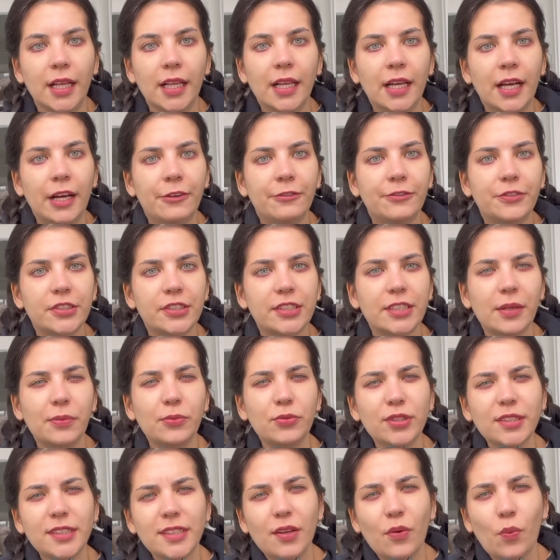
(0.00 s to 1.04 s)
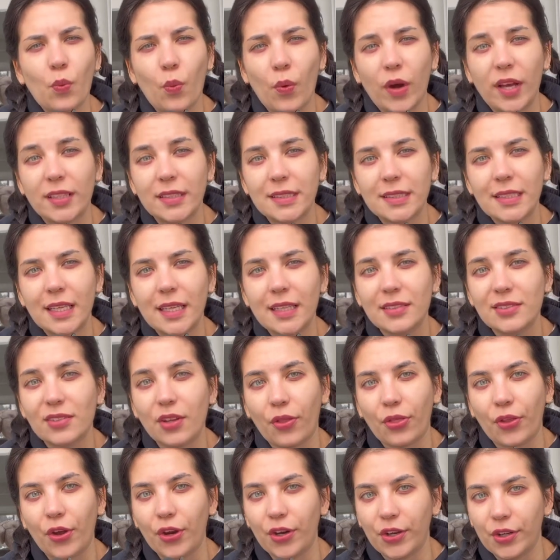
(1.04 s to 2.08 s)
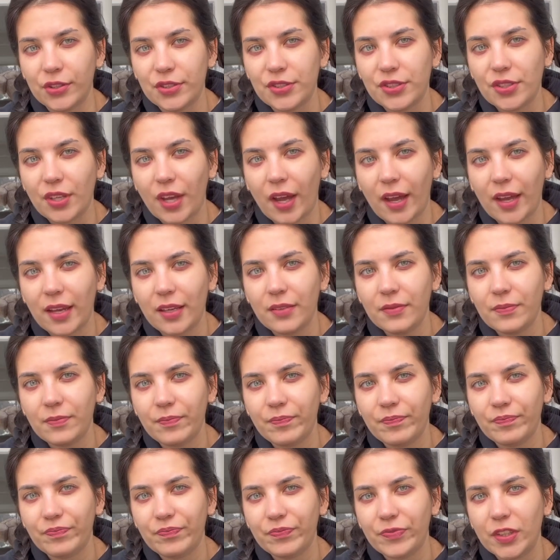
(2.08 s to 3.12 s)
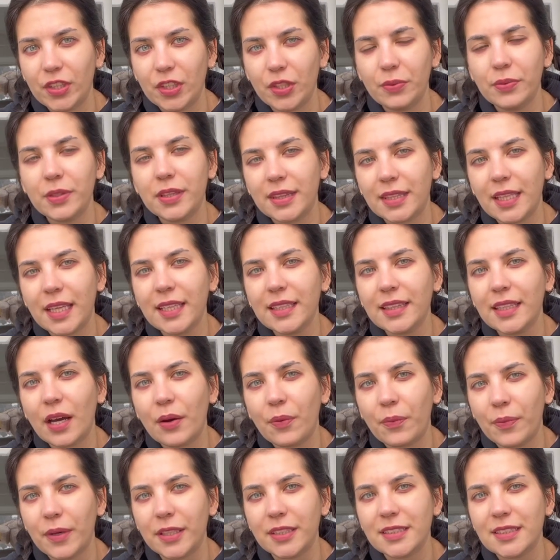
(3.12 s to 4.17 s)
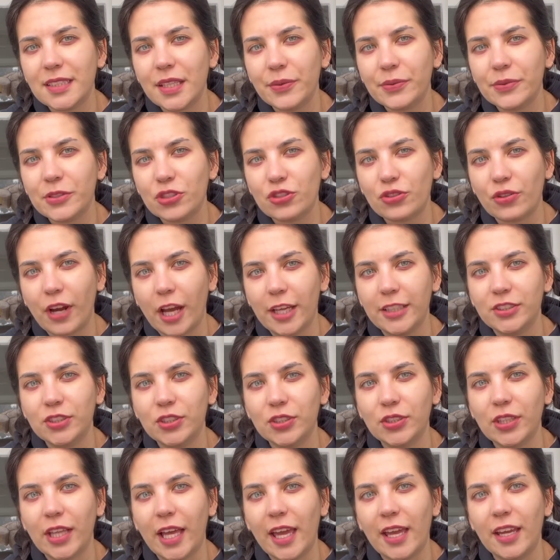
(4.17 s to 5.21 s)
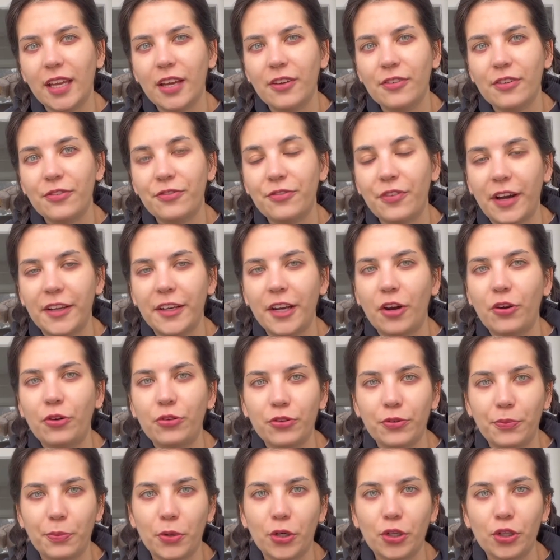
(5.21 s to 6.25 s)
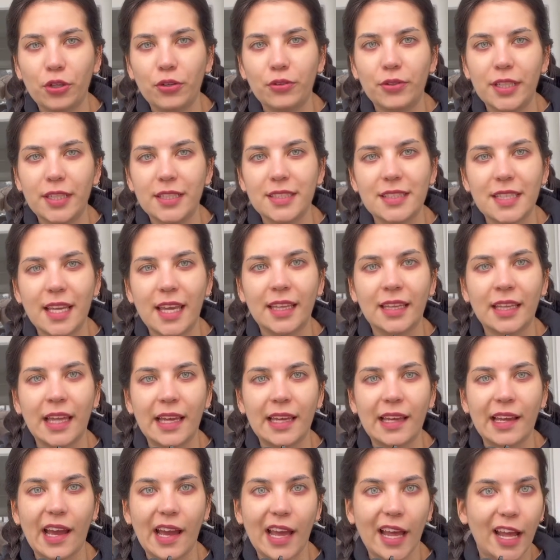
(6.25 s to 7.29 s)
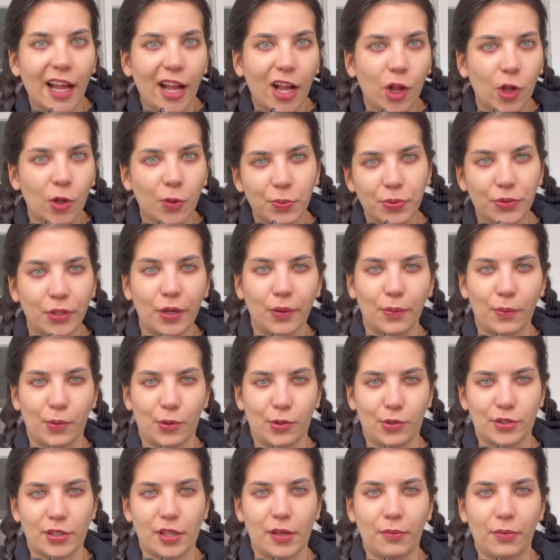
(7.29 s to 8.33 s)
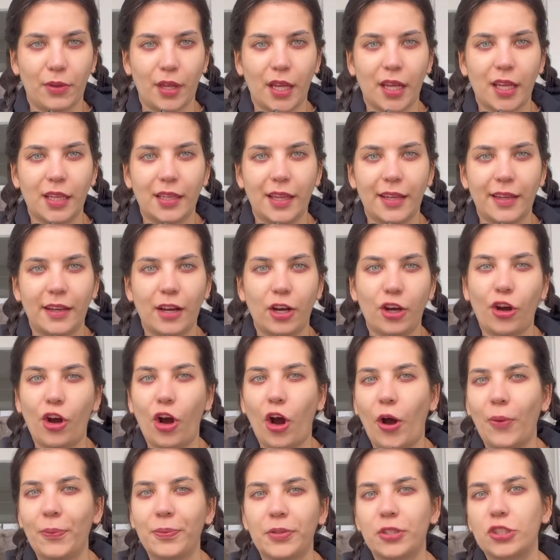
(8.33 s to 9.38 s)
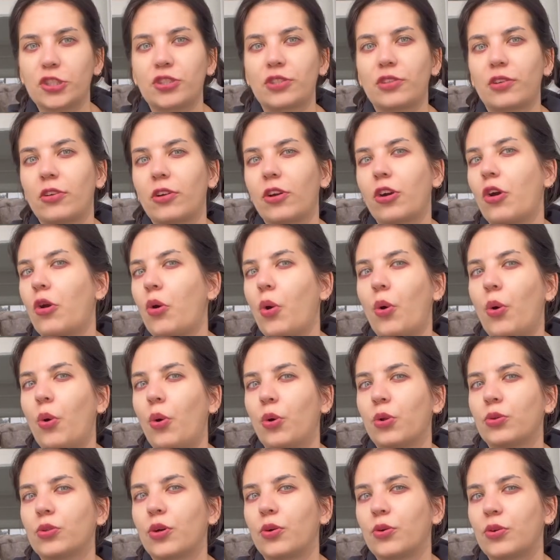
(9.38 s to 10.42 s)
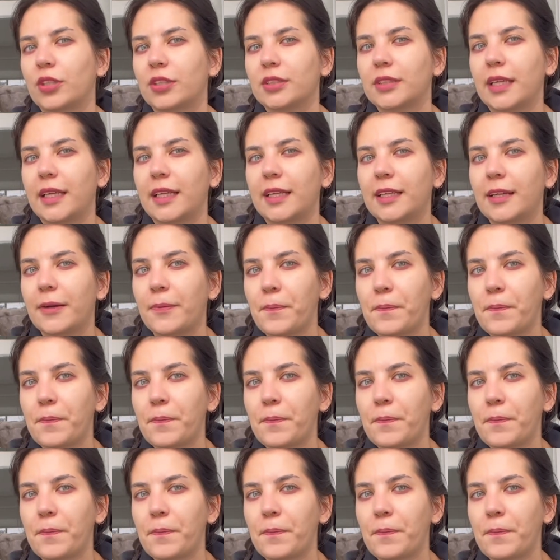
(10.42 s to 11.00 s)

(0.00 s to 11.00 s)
For some reason, Wednesday's on the good side. You would think that Wednesday would try to like find out who the murderer is and like help them or something, like accomplish their goal, or like,